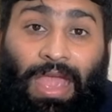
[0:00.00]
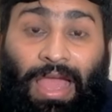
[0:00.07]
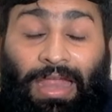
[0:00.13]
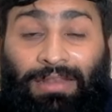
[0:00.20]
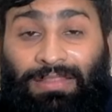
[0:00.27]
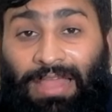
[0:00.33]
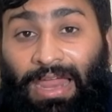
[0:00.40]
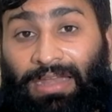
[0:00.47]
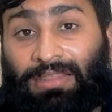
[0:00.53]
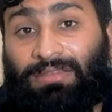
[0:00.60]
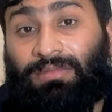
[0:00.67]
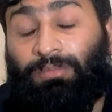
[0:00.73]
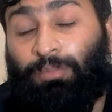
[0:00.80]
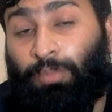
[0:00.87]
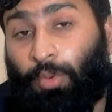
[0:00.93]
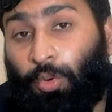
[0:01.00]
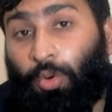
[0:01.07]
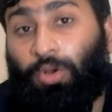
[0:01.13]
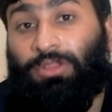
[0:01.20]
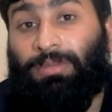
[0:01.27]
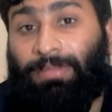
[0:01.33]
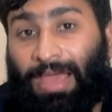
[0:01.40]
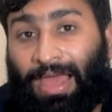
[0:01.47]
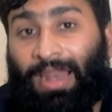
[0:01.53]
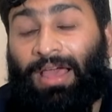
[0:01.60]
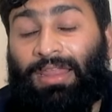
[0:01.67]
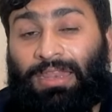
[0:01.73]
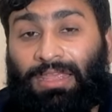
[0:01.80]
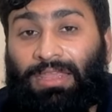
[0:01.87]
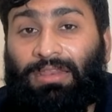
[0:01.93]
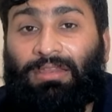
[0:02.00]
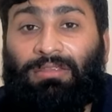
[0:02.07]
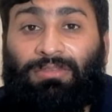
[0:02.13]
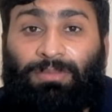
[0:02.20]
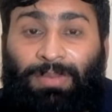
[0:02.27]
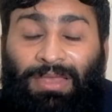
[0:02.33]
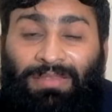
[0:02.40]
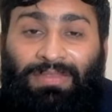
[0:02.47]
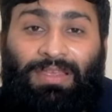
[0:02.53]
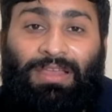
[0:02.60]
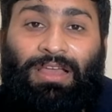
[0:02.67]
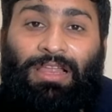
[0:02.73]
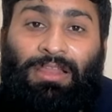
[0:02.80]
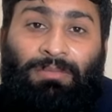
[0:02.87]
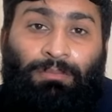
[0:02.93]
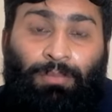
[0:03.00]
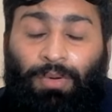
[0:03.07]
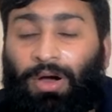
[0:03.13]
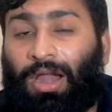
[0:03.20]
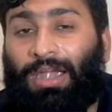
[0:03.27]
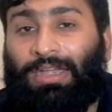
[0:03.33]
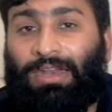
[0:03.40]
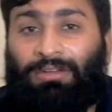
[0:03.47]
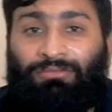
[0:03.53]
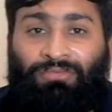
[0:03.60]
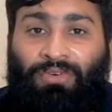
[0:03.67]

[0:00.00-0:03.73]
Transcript: And that is both melanin is basically important